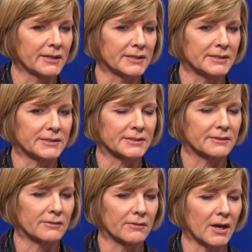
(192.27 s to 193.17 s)

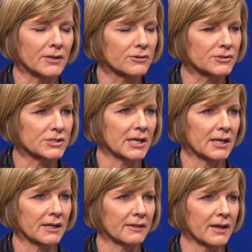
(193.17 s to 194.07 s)
is
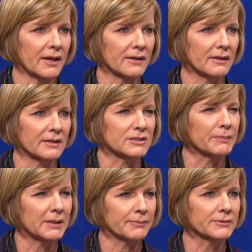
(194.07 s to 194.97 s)
understanding that it's
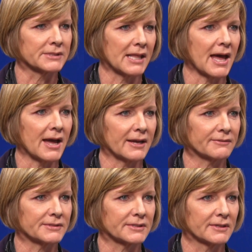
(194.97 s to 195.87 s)
people's
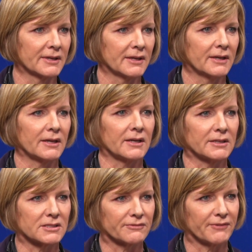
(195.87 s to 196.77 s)
lives
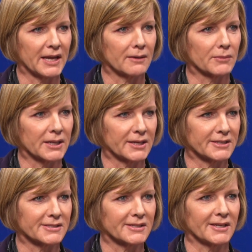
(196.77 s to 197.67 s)
and it's
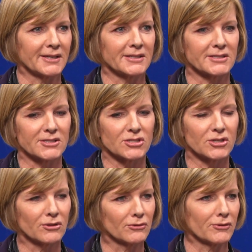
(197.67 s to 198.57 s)
families and it's
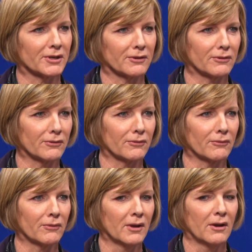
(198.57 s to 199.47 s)
children
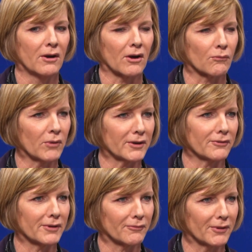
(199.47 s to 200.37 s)
who are
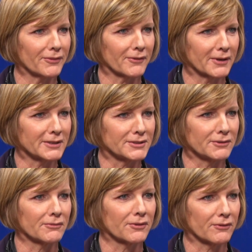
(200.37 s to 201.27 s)
wondering what they're going to
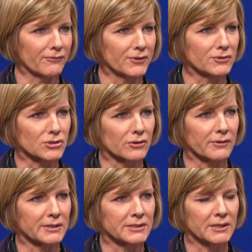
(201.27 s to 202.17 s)
do with their
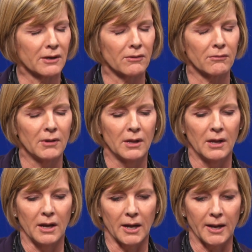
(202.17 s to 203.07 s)
future. And so
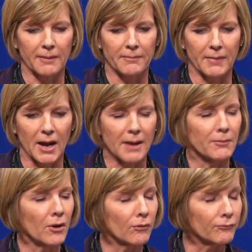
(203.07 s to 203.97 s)

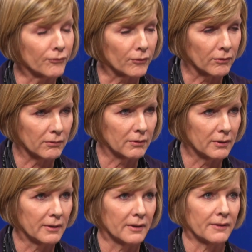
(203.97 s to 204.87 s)
I'm hopeful
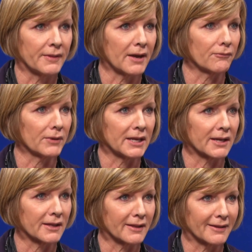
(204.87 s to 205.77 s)
that we
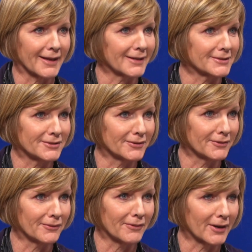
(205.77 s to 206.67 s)
can get
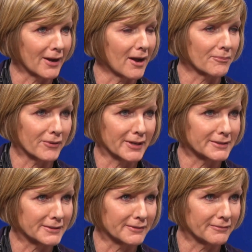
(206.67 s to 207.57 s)
to a
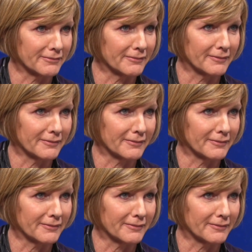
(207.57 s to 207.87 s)
comprehensive